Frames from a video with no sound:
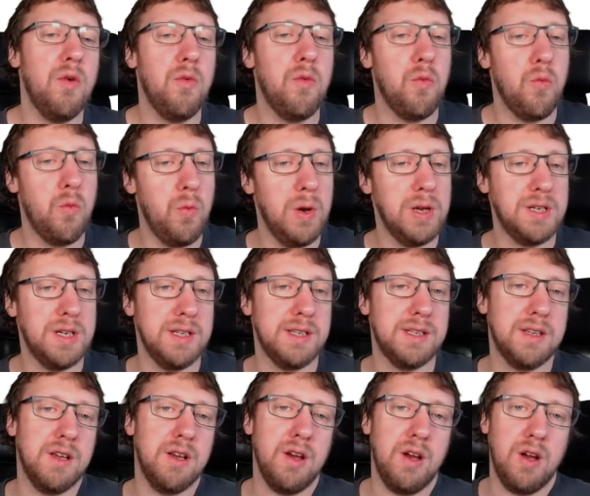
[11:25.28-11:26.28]
which is
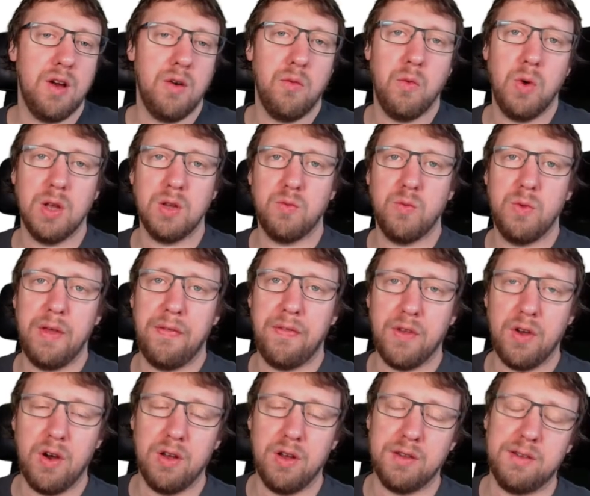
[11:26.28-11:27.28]
what we
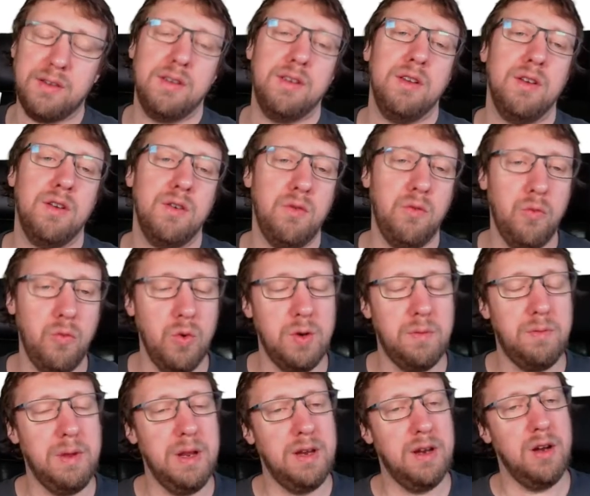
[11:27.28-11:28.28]
thought would
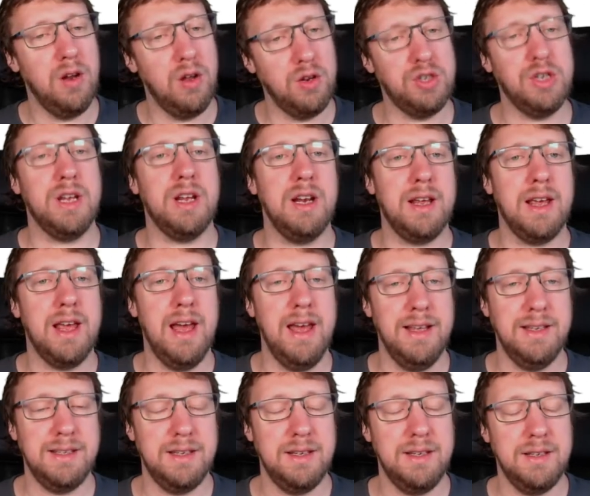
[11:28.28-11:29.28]
be the logical
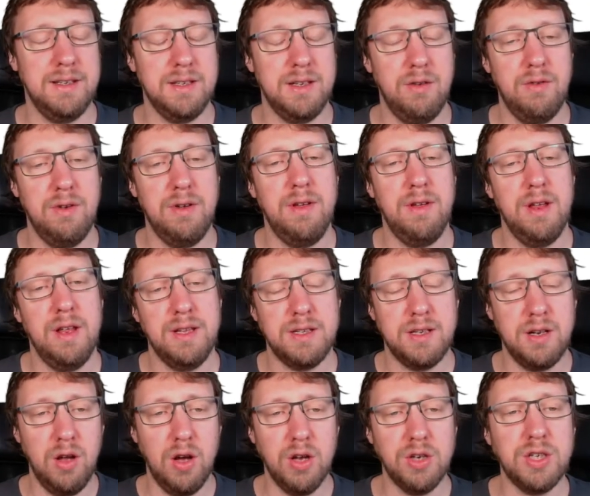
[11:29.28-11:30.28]
case. So it's
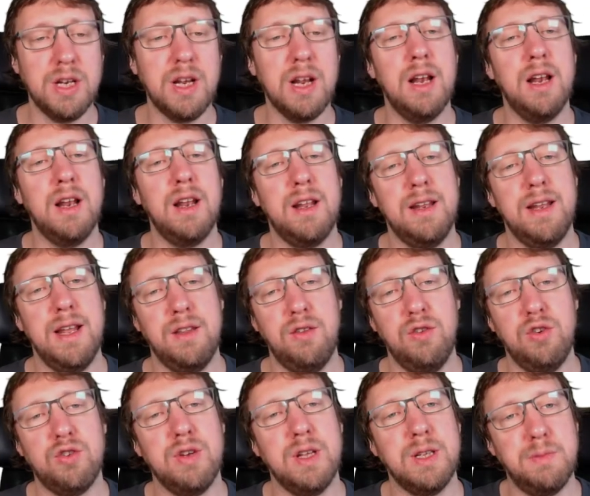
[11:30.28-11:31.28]
logical that you
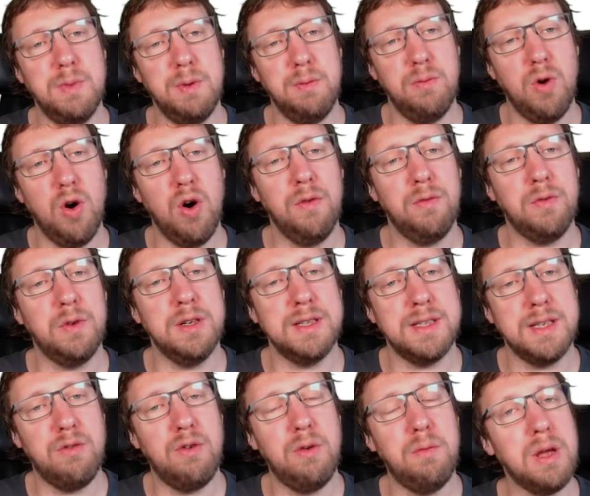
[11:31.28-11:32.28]
transmit more often a
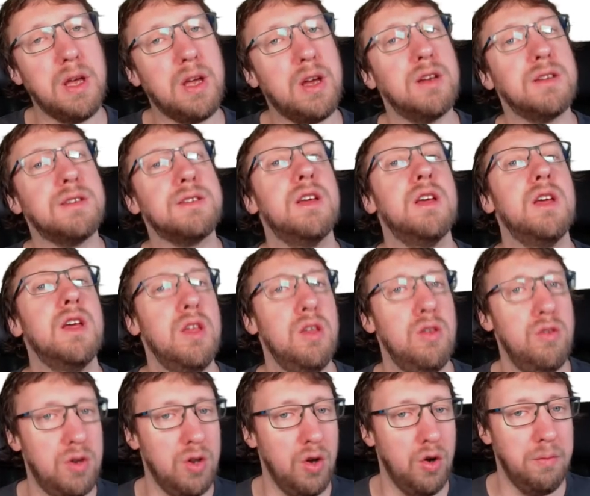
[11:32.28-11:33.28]
0 because you
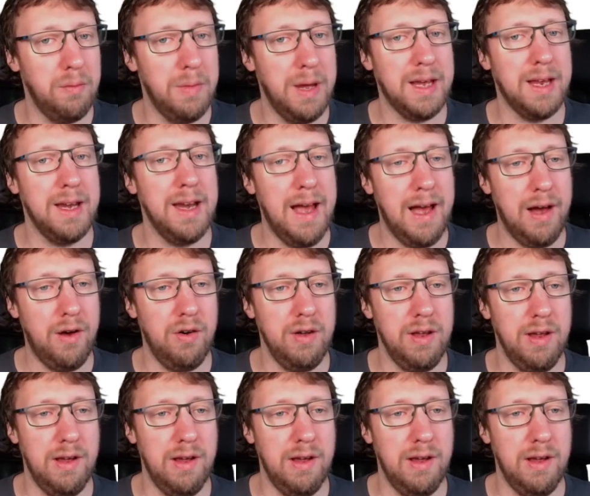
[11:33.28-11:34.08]
don't make an error.